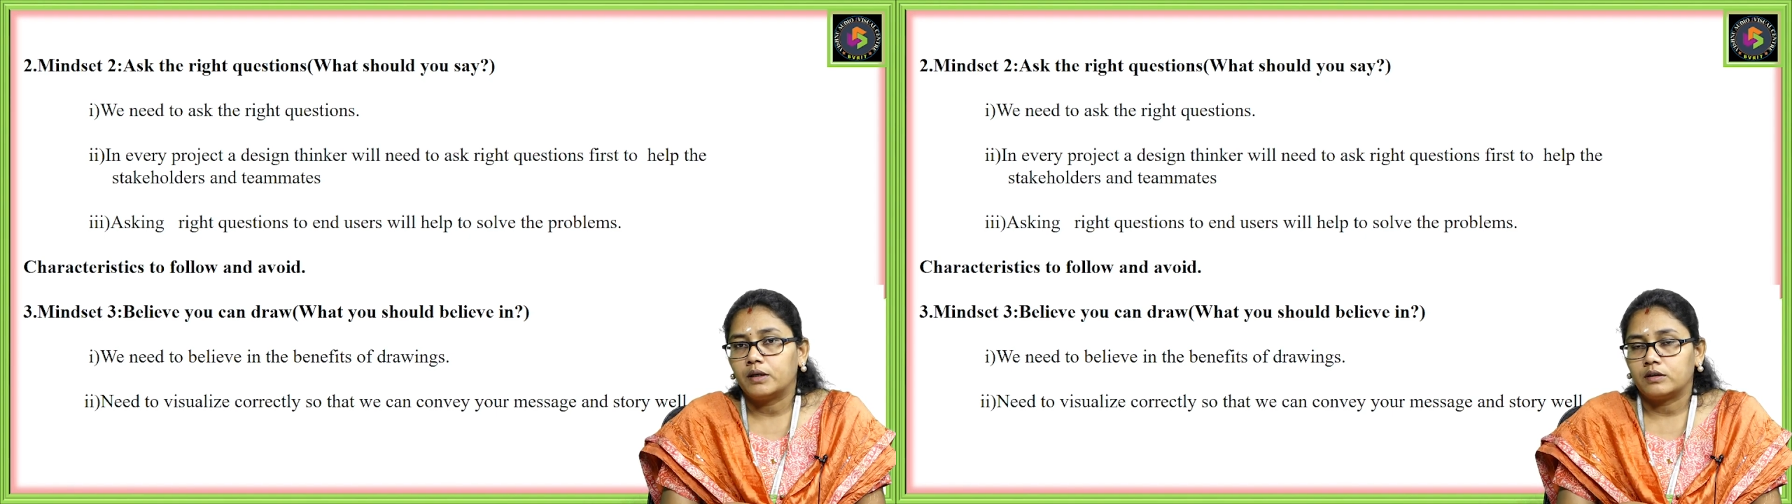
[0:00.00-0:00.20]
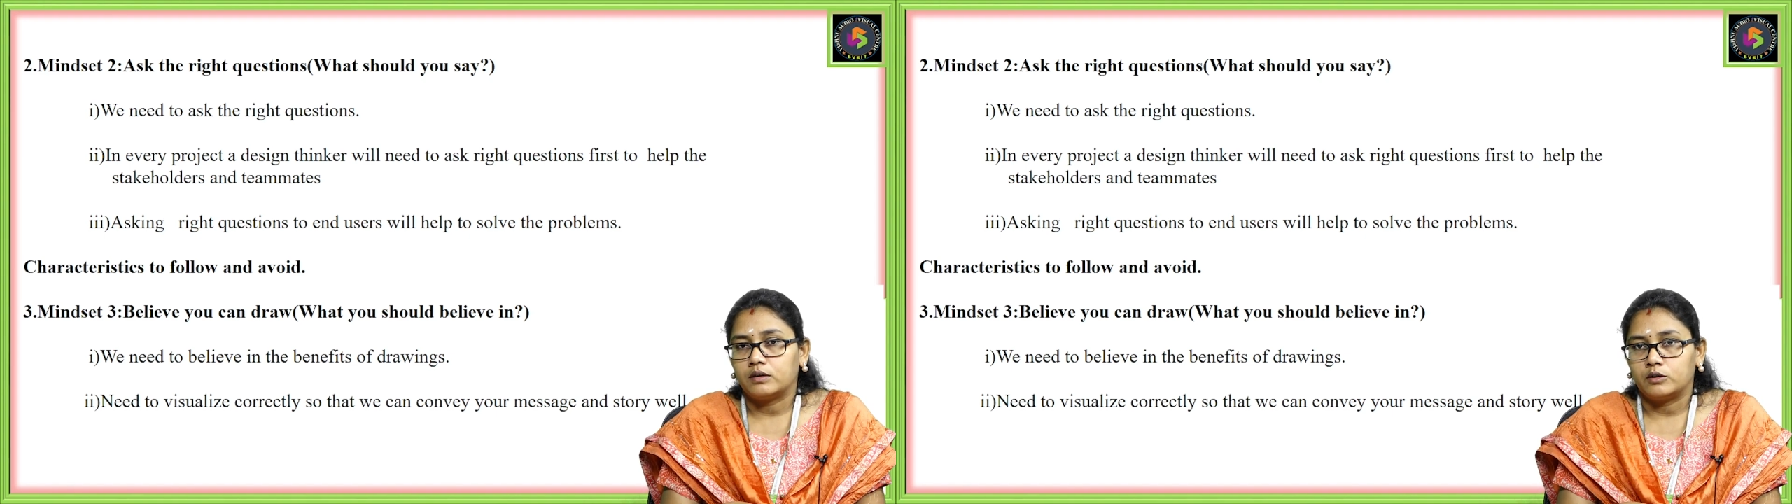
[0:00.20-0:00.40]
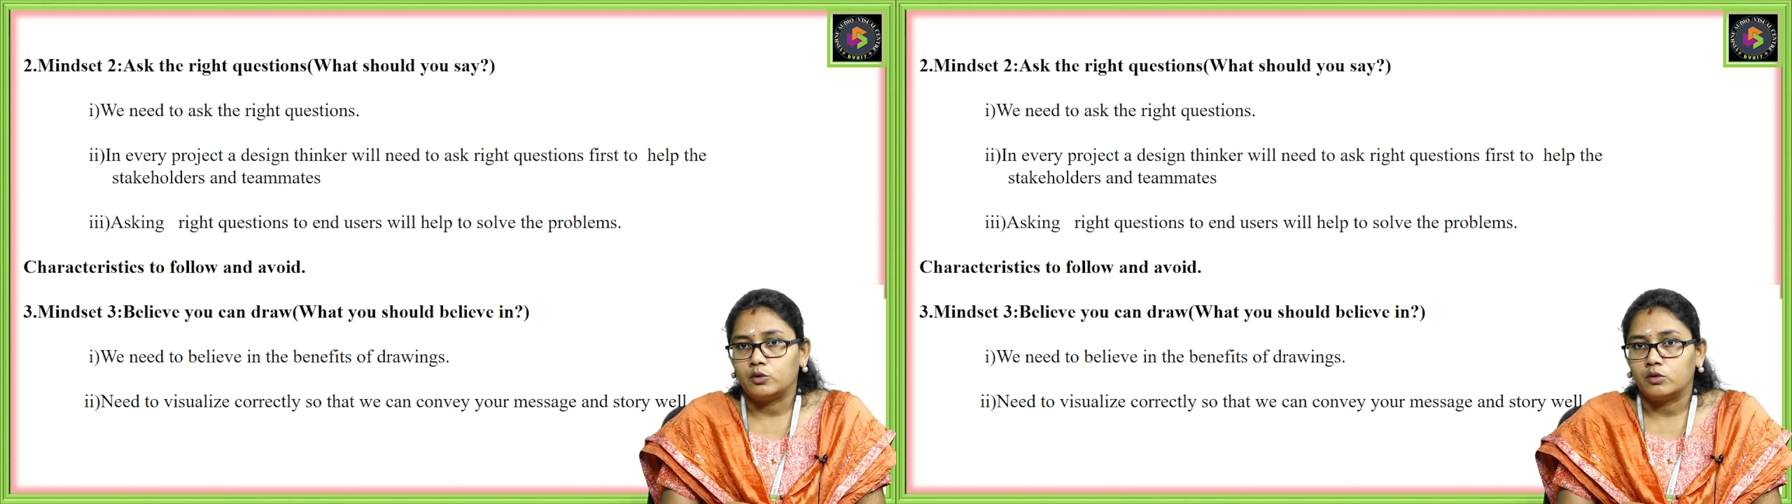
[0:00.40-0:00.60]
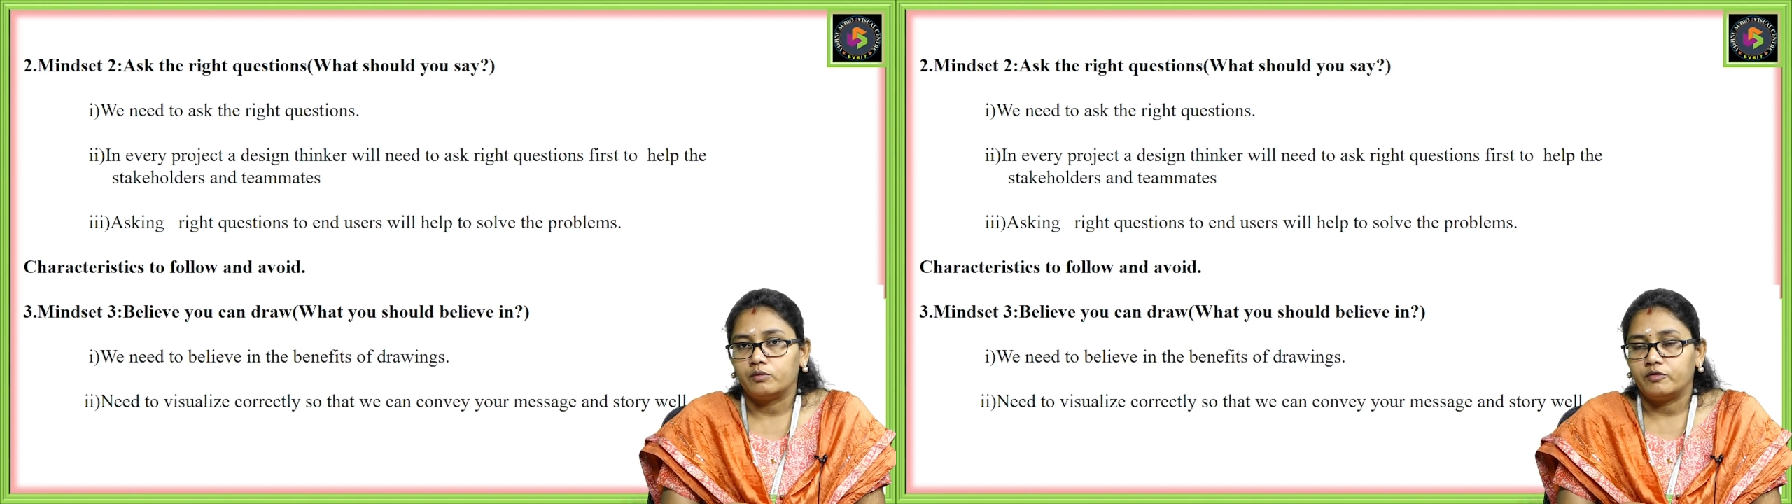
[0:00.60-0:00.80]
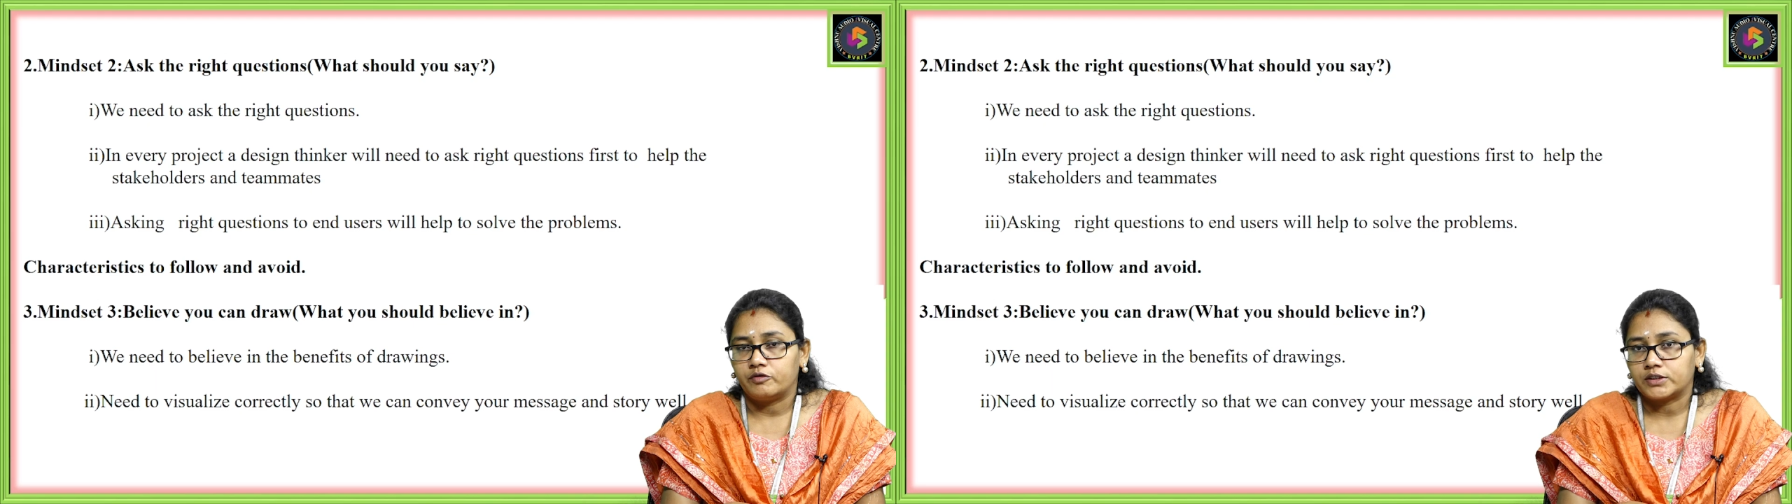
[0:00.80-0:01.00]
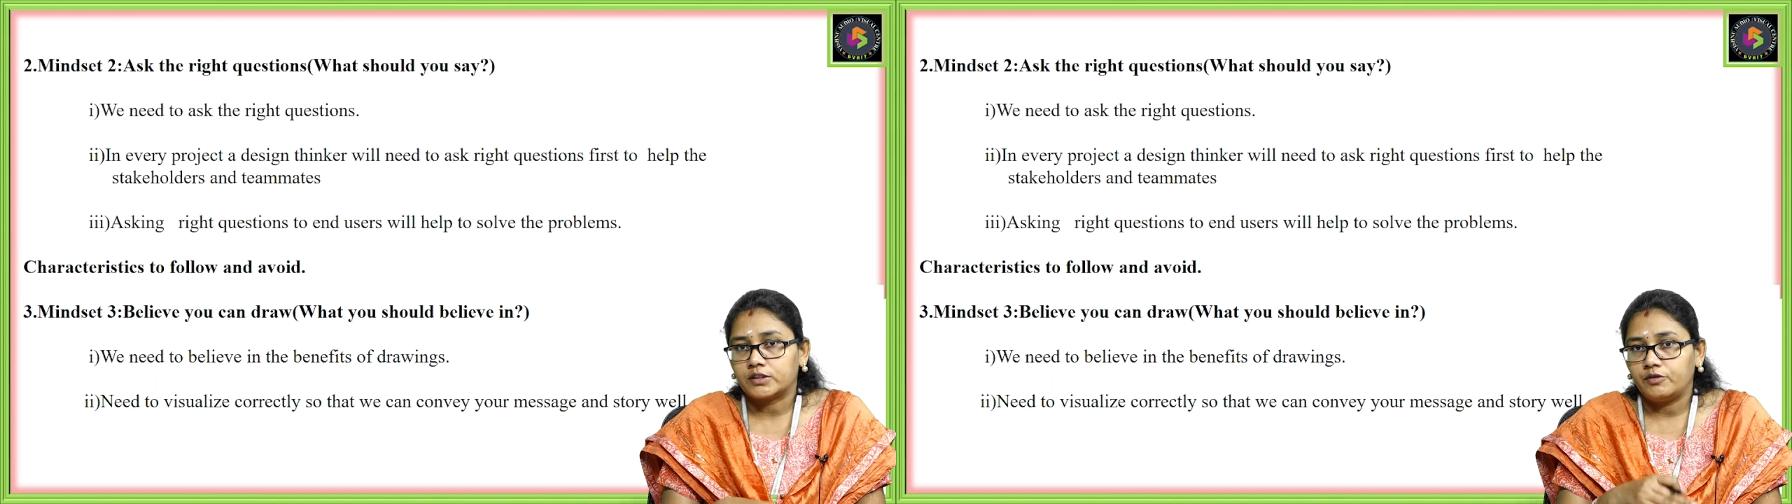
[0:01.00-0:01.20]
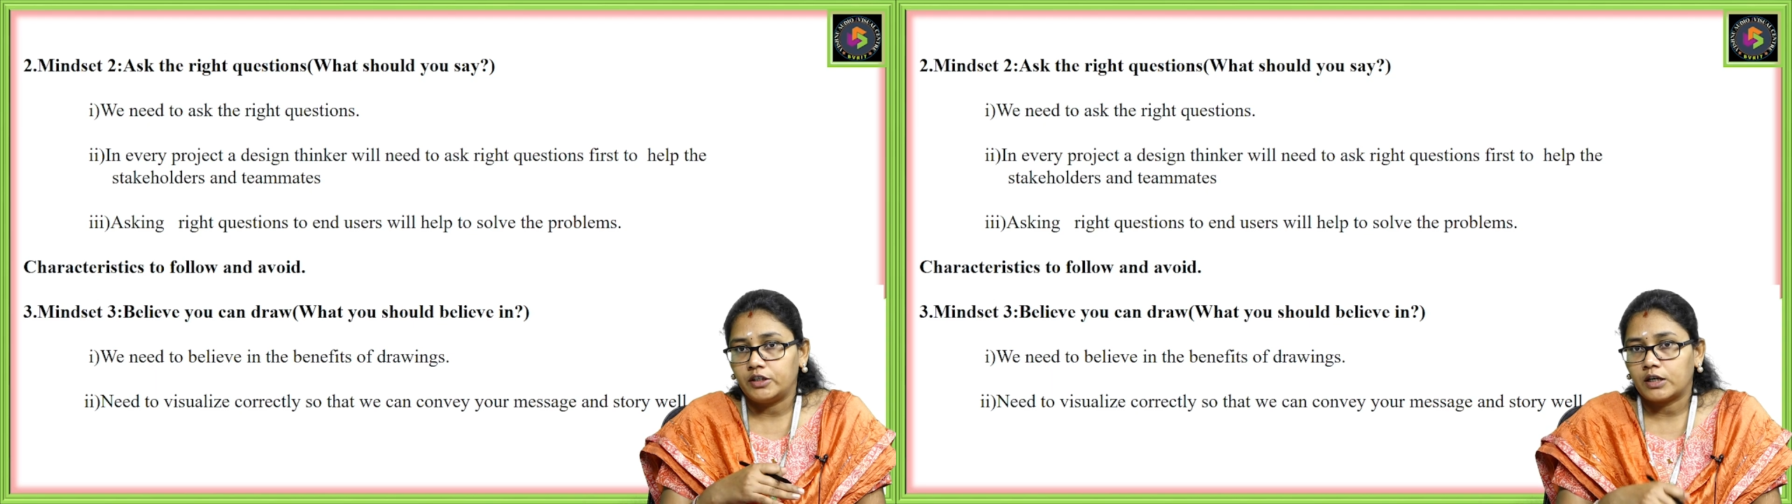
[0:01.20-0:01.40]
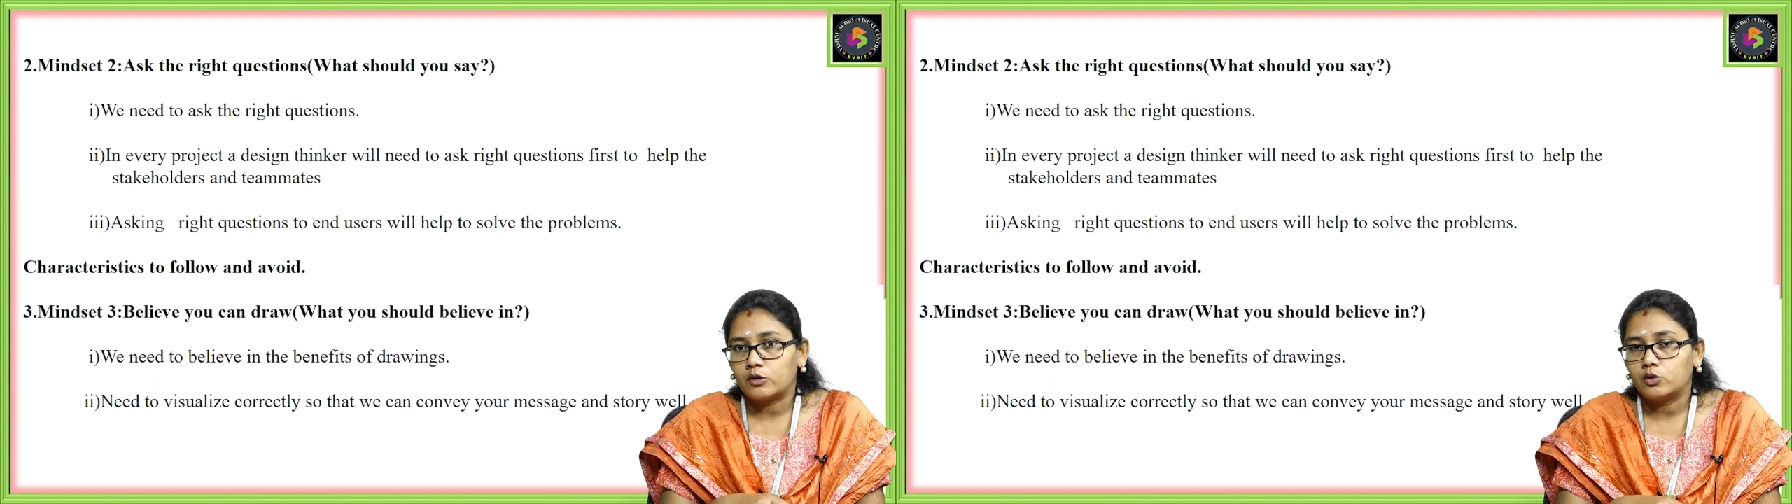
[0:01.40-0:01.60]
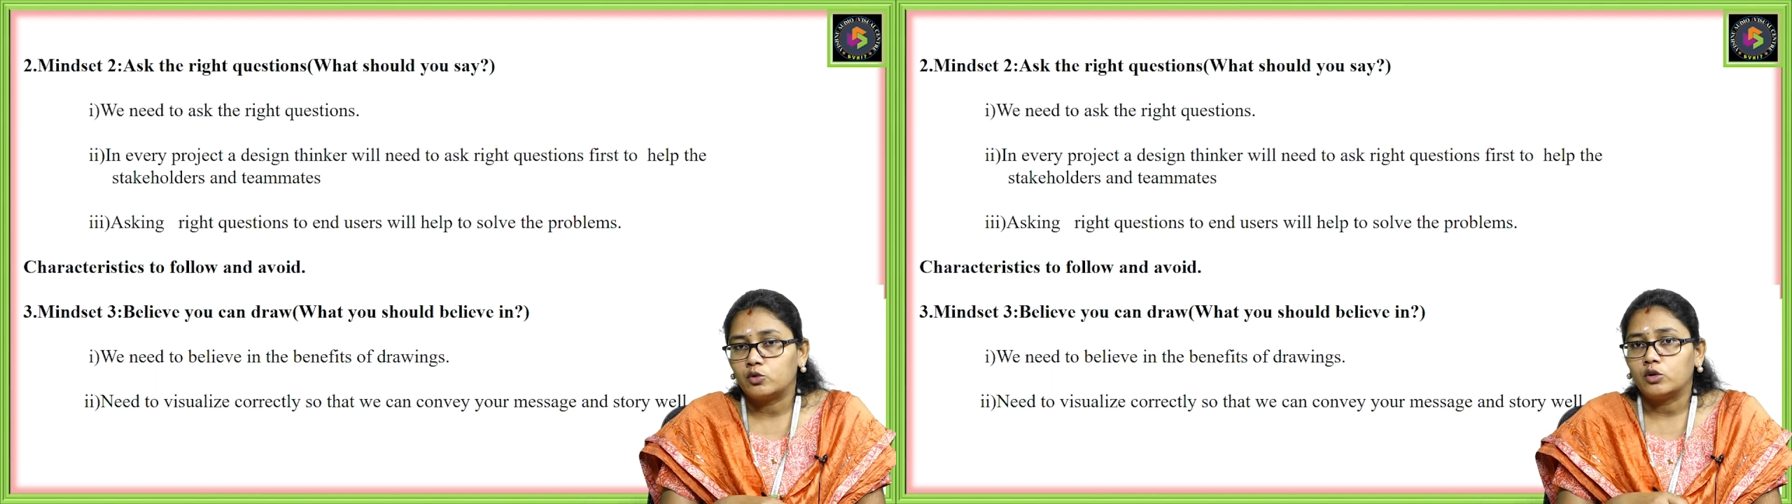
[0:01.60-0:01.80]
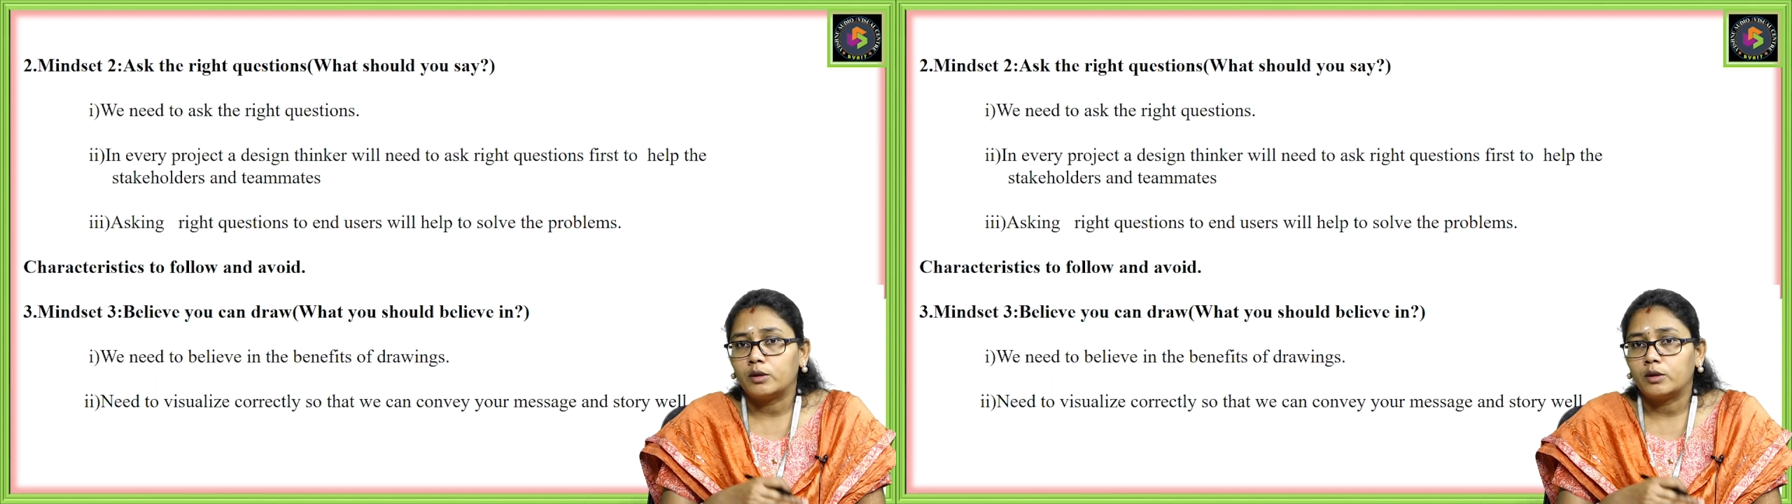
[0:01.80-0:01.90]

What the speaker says: know